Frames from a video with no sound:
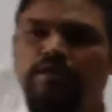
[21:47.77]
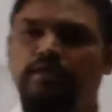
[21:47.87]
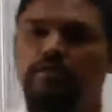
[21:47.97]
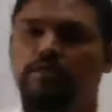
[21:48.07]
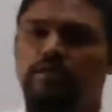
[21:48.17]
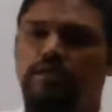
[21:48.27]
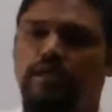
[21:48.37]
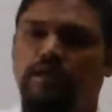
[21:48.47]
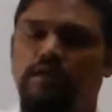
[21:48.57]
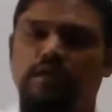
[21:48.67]
is
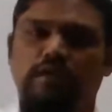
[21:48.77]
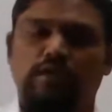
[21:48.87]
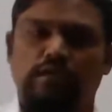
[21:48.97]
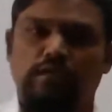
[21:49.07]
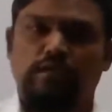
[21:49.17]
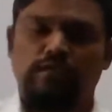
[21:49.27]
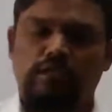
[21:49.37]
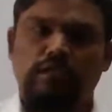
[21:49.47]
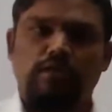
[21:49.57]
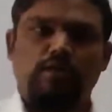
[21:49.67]

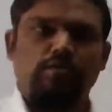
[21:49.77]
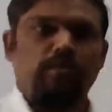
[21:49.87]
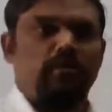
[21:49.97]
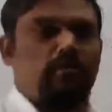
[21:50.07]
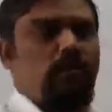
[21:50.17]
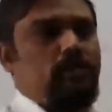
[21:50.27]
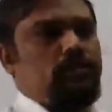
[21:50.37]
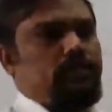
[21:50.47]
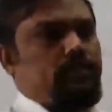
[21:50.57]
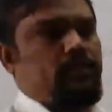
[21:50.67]
central government
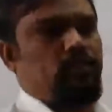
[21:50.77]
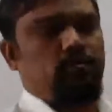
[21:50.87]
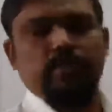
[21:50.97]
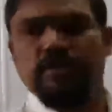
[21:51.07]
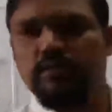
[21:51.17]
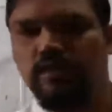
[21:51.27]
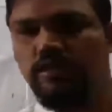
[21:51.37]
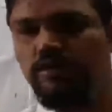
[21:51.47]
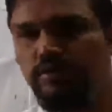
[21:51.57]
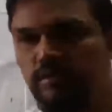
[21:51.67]
and state governments
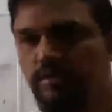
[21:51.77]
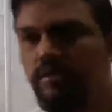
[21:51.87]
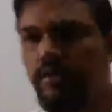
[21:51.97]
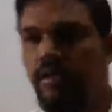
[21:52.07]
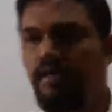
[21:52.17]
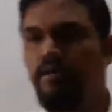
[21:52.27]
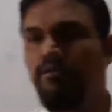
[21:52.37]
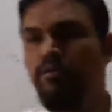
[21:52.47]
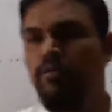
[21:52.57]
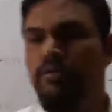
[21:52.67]
continuously
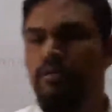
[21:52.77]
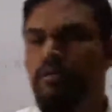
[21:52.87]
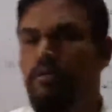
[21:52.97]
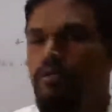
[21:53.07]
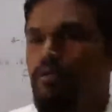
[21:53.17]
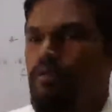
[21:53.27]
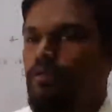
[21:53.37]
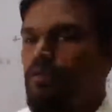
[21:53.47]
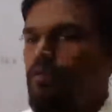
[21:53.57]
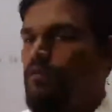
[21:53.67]
trying to uh,
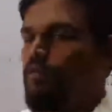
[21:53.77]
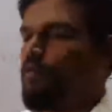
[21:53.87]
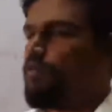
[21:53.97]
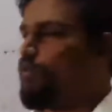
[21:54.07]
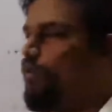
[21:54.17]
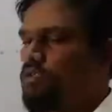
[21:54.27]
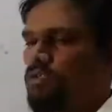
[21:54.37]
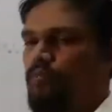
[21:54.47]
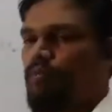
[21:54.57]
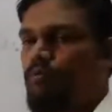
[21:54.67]
solve this
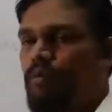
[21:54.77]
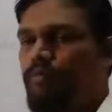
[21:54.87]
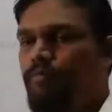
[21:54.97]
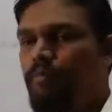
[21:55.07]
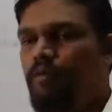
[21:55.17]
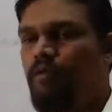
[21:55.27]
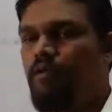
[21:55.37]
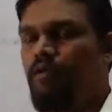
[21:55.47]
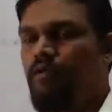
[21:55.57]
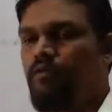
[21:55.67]
problem.
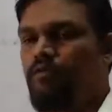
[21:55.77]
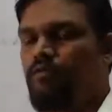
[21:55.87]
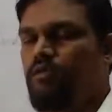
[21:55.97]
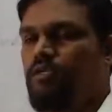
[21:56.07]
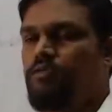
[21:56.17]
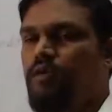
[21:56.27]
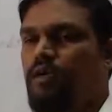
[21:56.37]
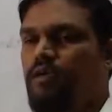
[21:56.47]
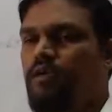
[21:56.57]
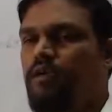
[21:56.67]
So that's why
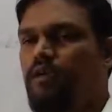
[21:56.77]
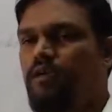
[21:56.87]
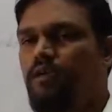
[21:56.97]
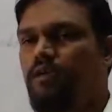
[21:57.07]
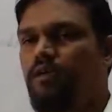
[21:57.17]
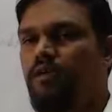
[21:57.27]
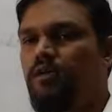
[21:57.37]
it